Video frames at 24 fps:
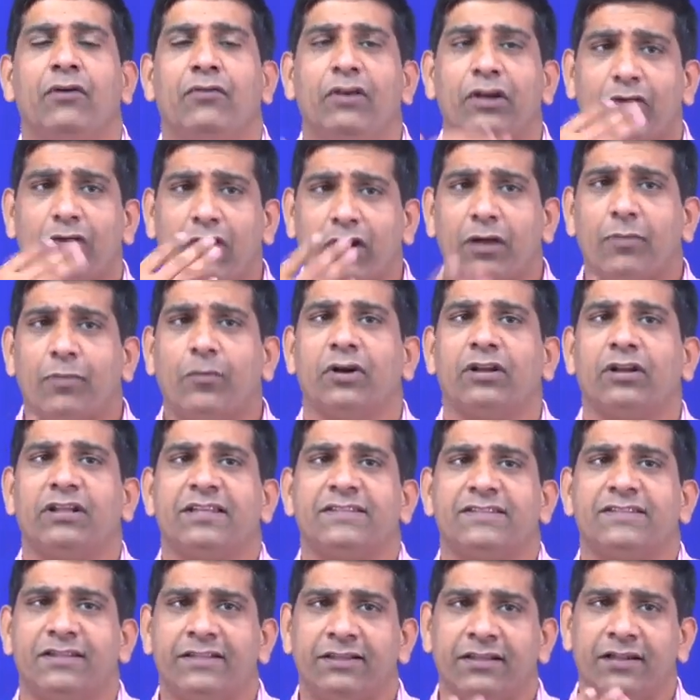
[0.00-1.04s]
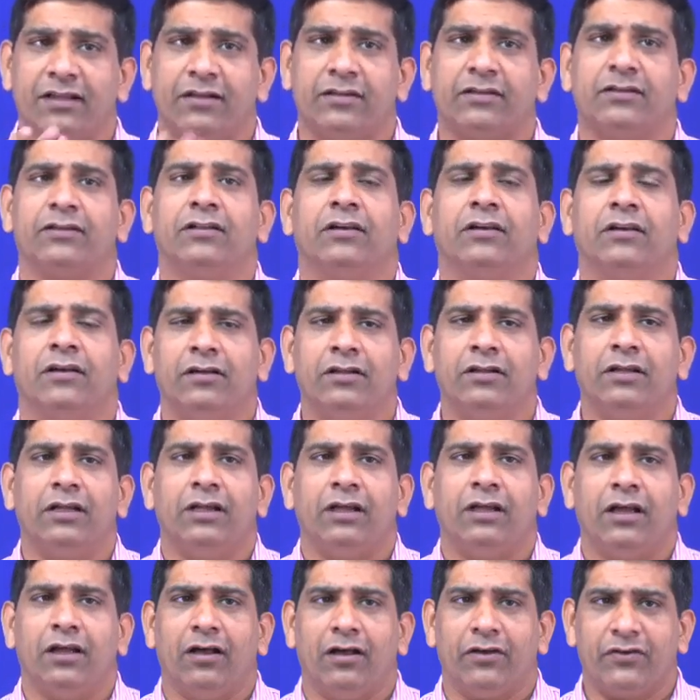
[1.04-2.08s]
We will talk about this in that
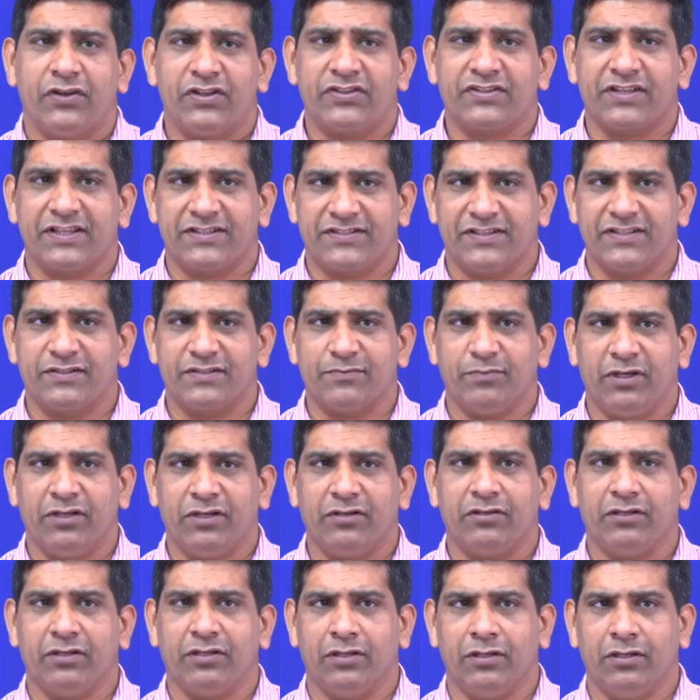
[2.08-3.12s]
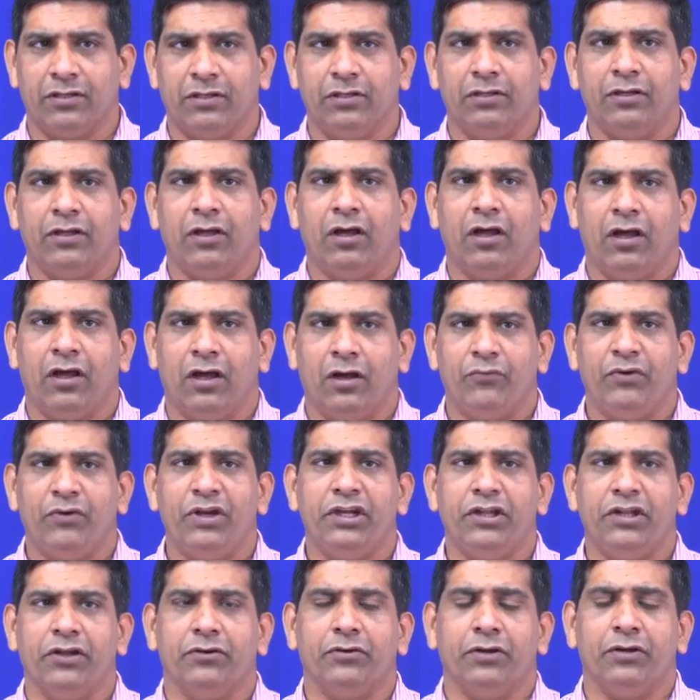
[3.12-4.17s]
risk assessment
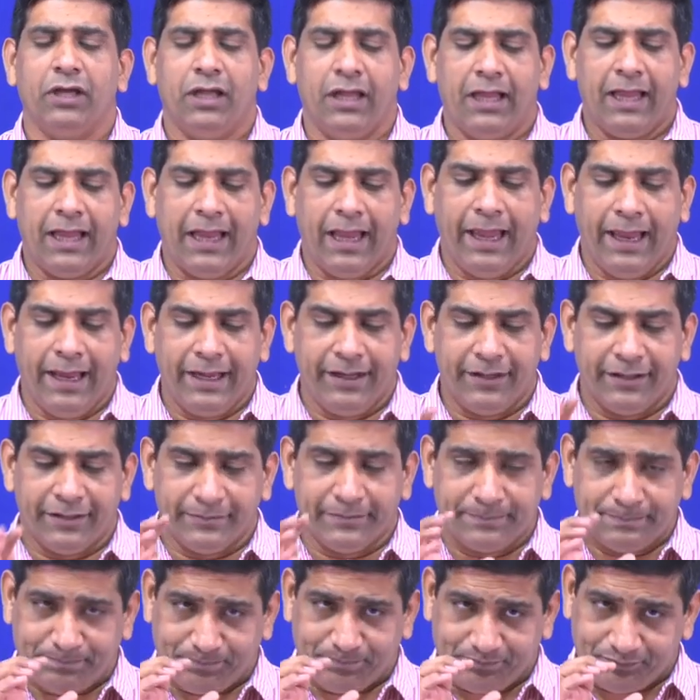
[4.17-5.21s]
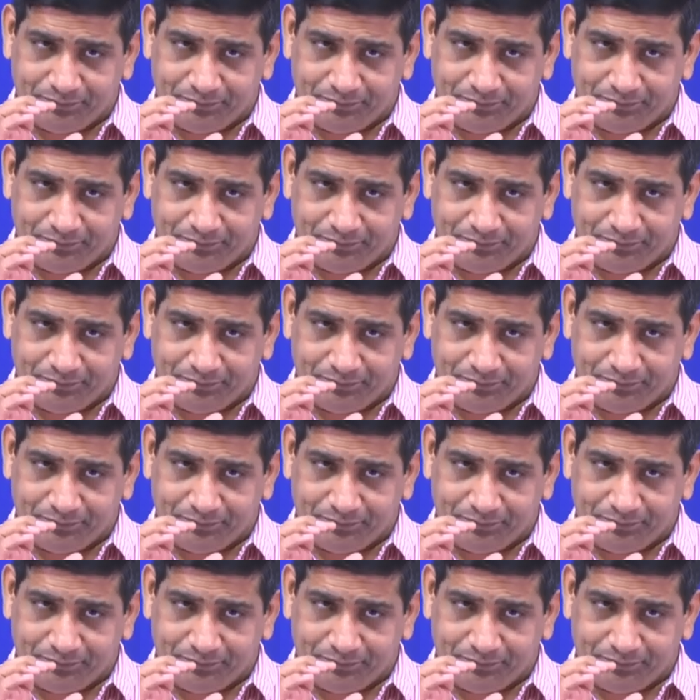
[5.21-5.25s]
video. And